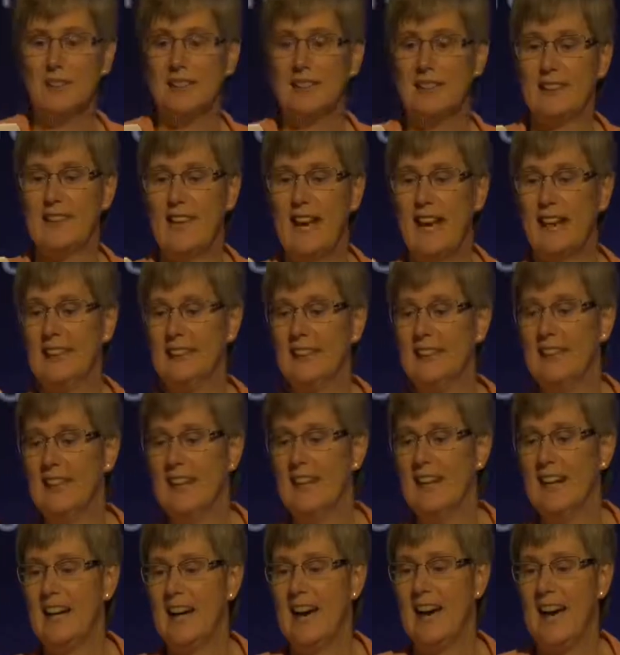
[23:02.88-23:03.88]
Look at that.
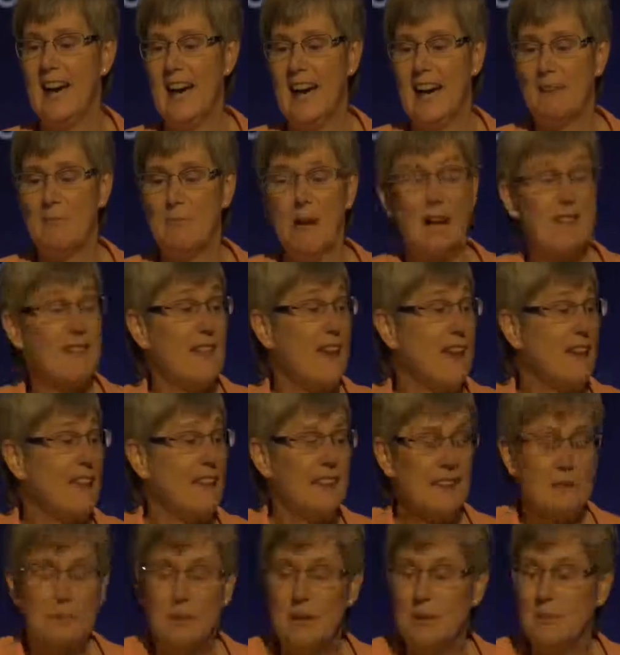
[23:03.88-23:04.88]
By
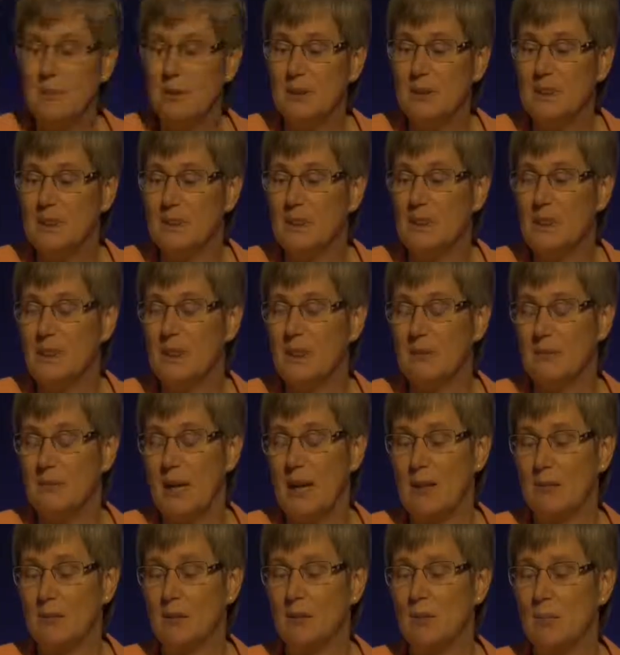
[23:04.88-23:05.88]
thanking the people in
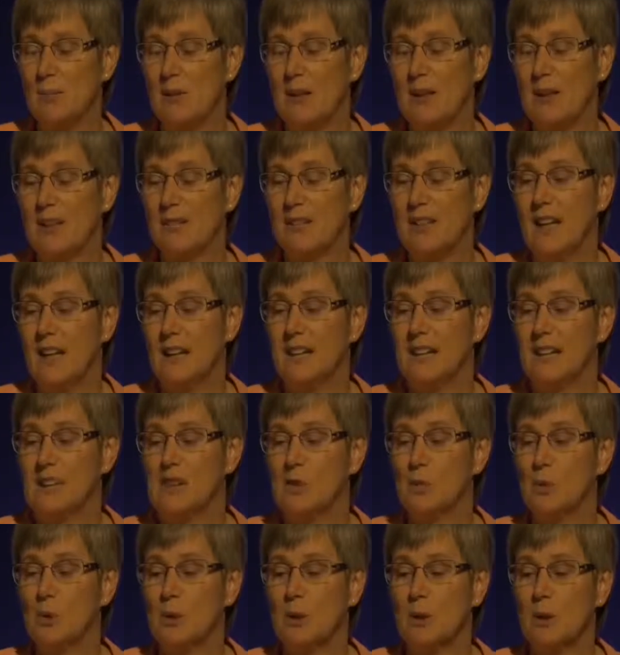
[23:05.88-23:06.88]
my group that have done
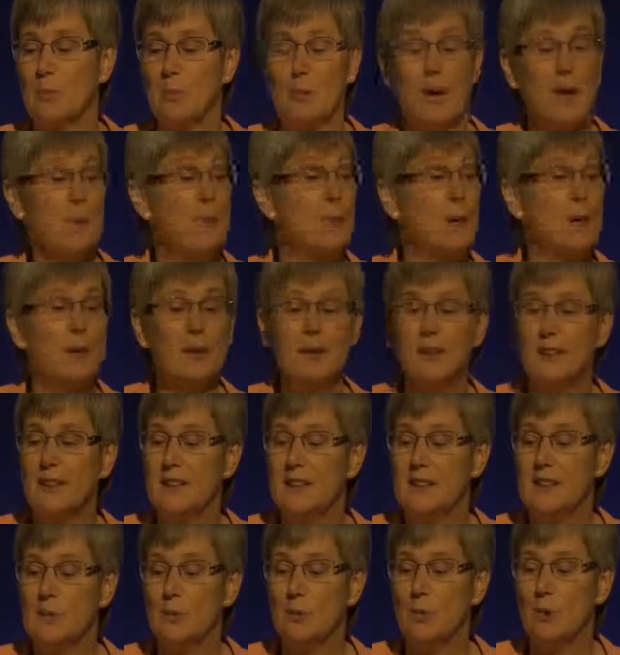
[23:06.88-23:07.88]
this work. Primarily,
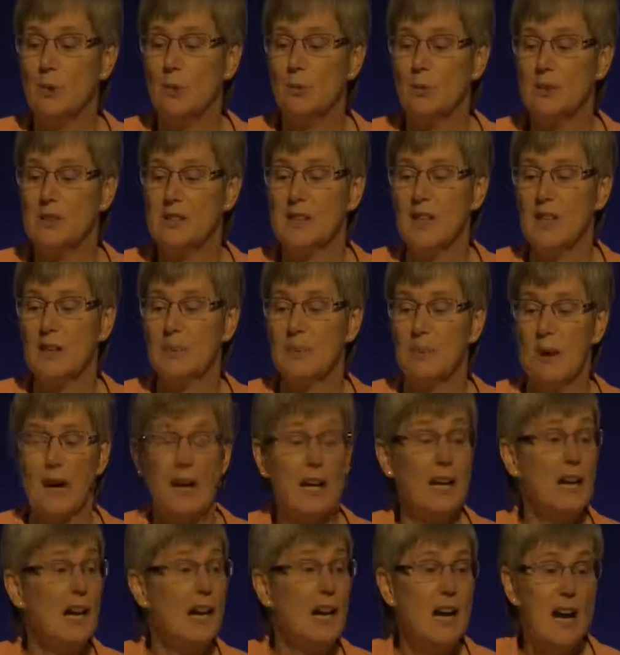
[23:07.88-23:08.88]
this work was
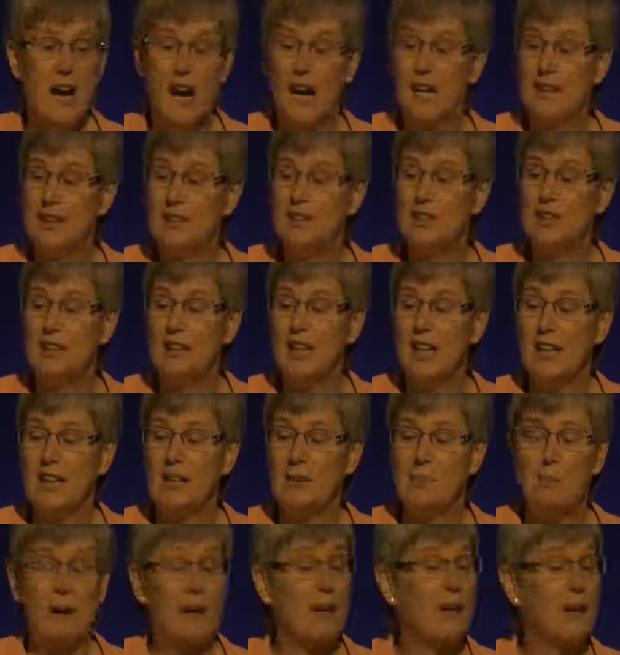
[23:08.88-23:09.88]

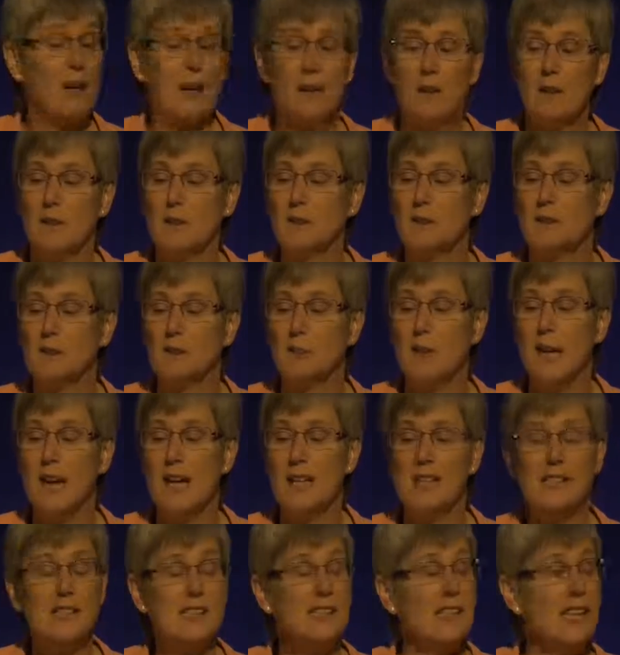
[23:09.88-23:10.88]
initiated by Carlos
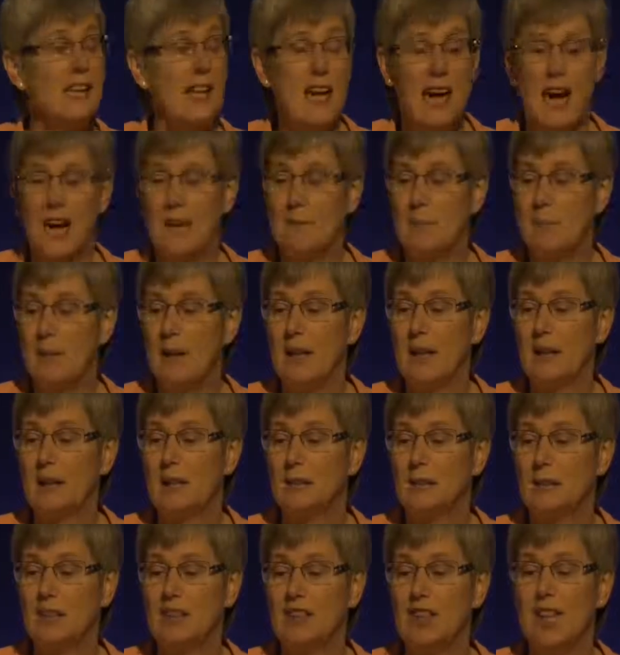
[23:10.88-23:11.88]
Reyes and
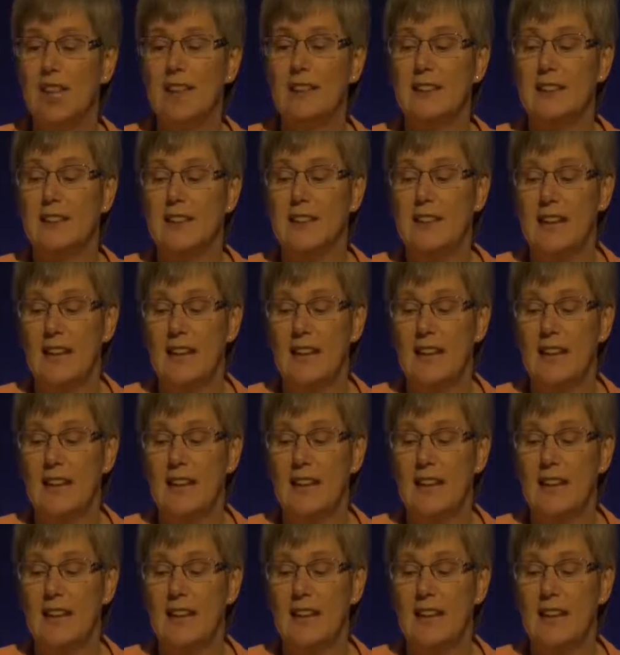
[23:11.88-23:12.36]
Ping-Hung Chen